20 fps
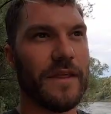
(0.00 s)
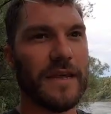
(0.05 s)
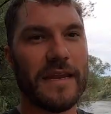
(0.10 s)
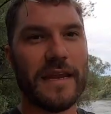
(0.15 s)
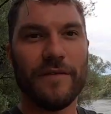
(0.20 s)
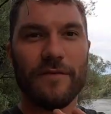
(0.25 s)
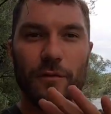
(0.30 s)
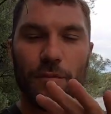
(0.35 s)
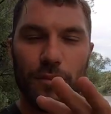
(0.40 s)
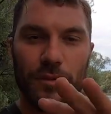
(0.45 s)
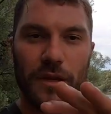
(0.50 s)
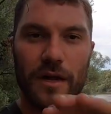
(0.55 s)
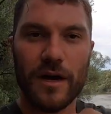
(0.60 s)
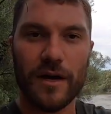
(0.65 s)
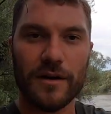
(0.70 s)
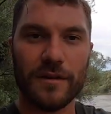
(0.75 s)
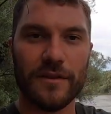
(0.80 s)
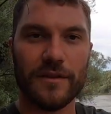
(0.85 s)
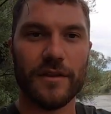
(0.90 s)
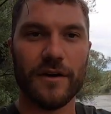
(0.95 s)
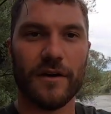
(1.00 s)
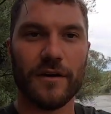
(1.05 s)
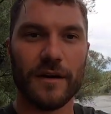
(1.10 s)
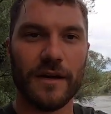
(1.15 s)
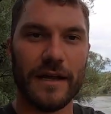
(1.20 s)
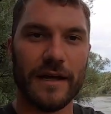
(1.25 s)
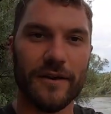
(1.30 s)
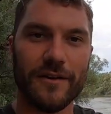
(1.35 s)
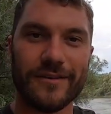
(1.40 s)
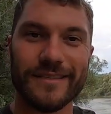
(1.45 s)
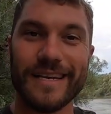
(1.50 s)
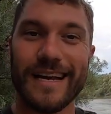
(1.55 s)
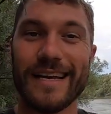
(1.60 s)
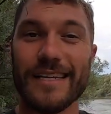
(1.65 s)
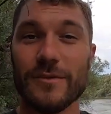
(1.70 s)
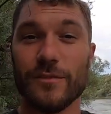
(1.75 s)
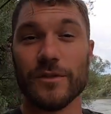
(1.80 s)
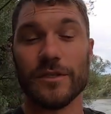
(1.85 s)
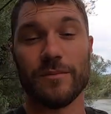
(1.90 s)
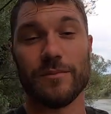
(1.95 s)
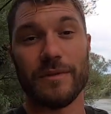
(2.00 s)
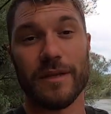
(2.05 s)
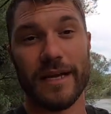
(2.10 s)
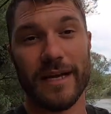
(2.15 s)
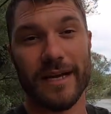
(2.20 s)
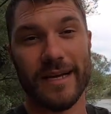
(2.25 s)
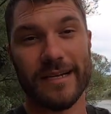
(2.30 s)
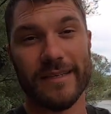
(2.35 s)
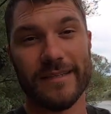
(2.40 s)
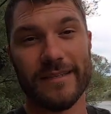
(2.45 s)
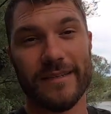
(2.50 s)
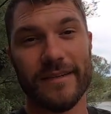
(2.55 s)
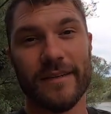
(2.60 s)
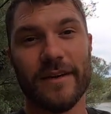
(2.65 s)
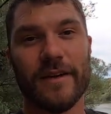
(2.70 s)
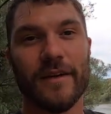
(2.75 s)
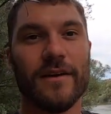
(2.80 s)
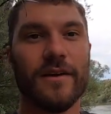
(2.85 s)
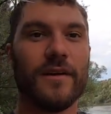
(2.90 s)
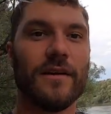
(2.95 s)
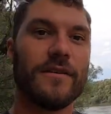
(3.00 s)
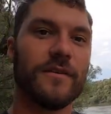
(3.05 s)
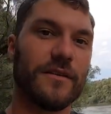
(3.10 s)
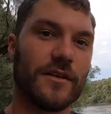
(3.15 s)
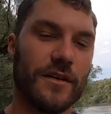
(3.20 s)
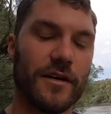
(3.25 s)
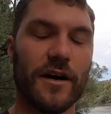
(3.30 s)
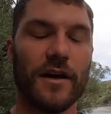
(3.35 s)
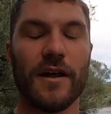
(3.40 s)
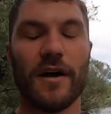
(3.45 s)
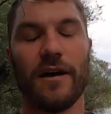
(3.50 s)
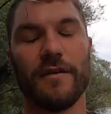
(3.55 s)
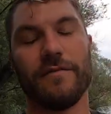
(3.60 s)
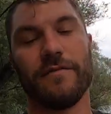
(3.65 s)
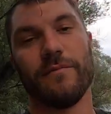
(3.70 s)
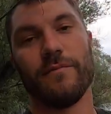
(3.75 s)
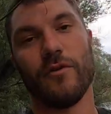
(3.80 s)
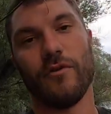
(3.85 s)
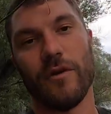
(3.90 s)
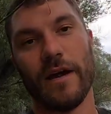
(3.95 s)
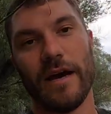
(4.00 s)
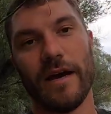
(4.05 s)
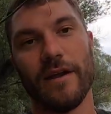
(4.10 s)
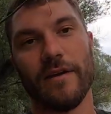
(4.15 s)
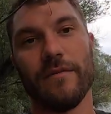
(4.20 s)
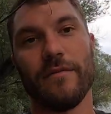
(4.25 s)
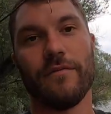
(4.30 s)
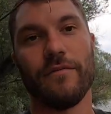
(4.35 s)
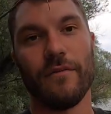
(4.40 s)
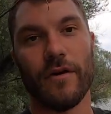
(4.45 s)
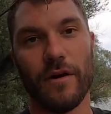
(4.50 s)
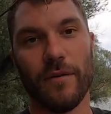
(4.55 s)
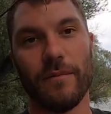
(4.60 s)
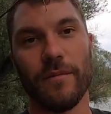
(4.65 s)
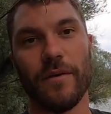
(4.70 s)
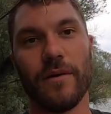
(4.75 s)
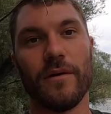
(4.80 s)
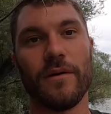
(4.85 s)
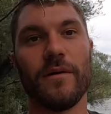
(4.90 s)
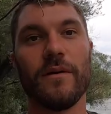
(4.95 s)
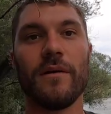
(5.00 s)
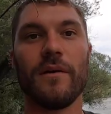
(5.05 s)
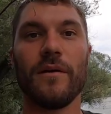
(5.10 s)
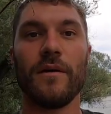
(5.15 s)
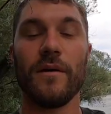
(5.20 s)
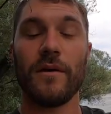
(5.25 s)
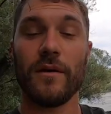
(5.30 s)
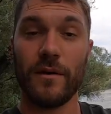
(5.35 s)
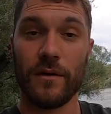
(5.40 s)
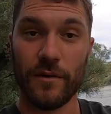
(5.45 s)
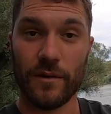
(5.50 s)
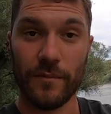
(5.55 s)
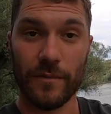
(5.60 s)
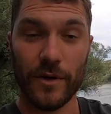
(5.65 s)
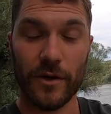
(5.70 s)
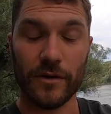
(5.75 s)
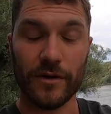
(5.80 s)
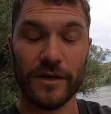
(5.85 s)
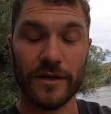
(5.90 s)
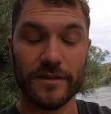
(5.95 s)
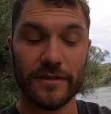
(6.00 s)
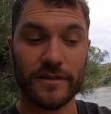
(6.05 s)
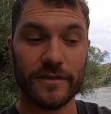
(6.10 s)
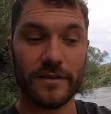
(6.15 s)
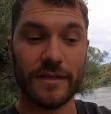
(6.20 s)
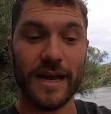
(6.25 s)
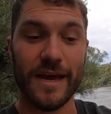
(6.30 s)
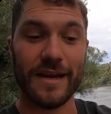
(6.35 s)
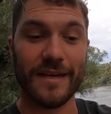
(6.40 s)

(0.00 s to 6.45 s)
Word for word: They never block the Dardanelles as was planned to cut off Murad from the Balkans.